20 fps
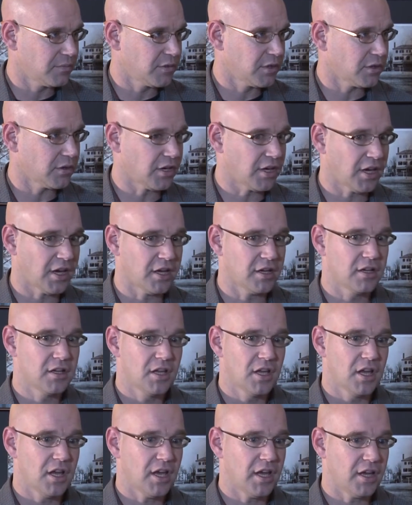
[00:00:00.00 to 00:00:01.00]
Okay,
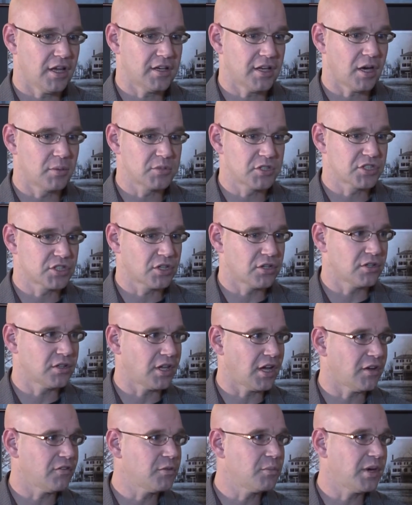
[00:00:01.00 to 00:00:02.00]
and I'm sure that
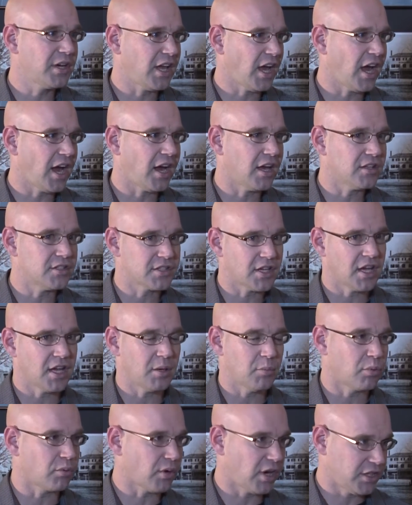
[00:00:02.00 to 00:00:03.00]
everybody has a
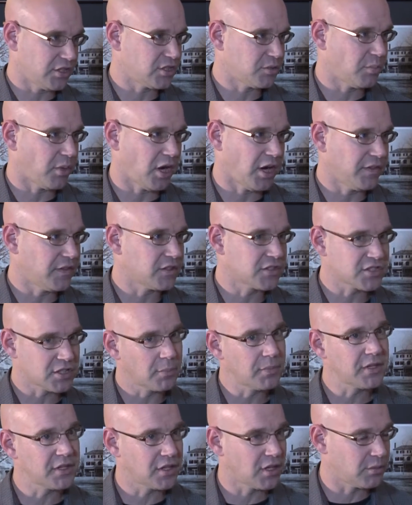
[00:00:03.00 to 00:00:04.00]
bright spot. There's
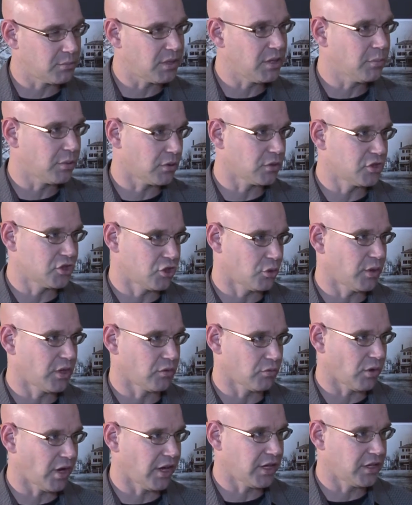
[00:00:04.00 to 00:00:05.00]
something that people are
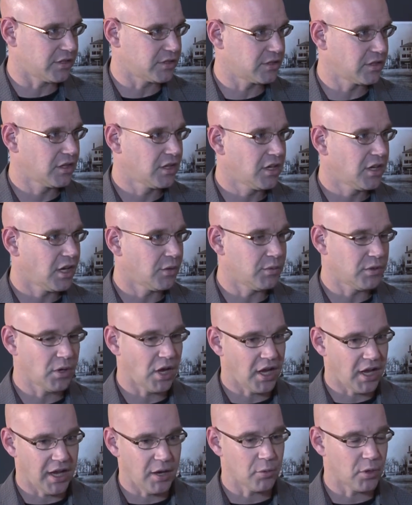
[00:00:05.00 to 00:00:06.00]
doing right, and we
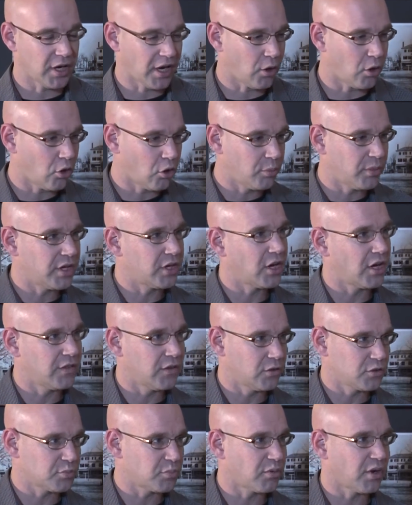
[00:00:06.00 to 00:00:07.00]
want to home in on
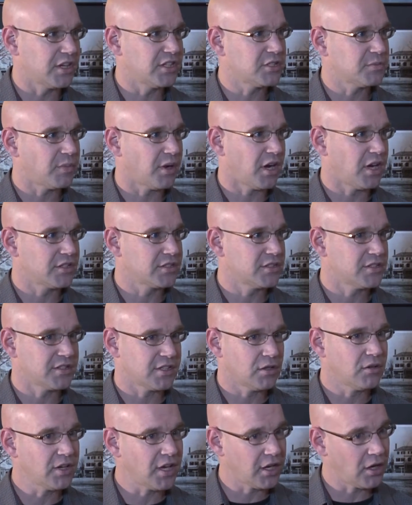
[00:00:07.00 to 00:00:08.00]
those bright spots and
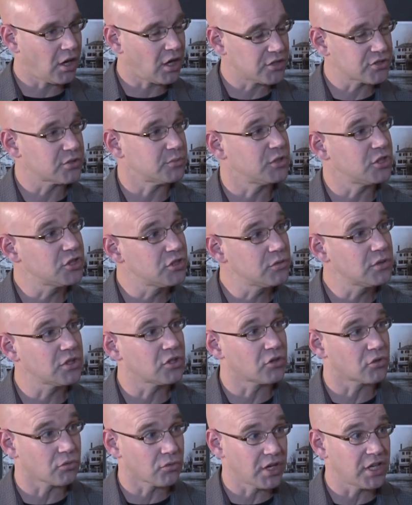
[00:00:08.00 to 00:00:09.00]
say, okay, awesome, you're doing a
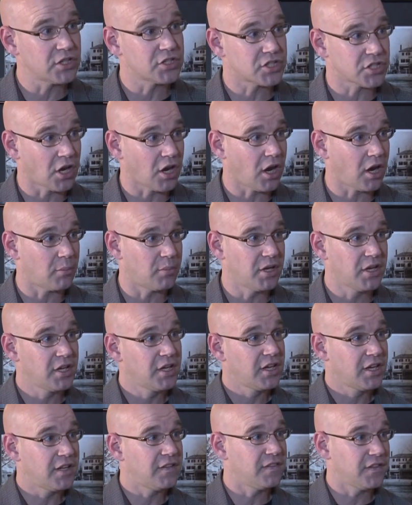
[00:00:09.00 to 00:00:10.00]
great job
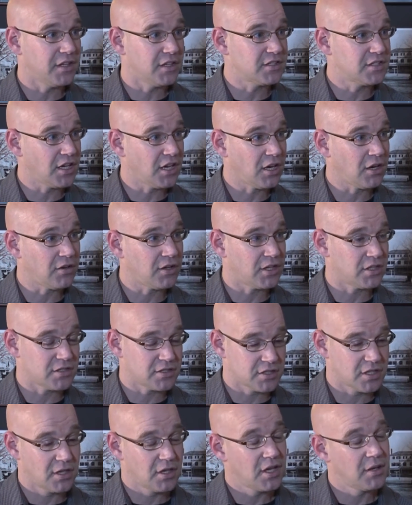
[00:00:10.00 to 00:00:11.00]
in these
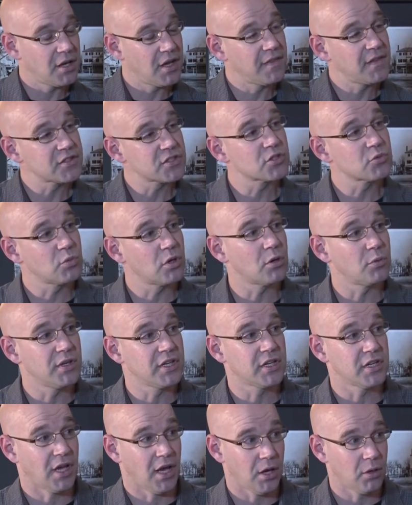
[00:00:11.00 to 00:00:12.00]
areas, and this is where we
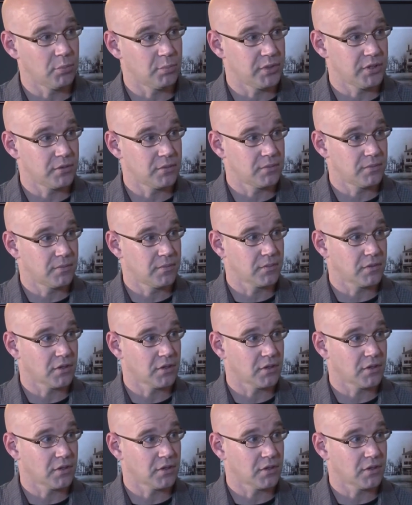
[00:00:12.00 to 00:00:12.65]
can help you.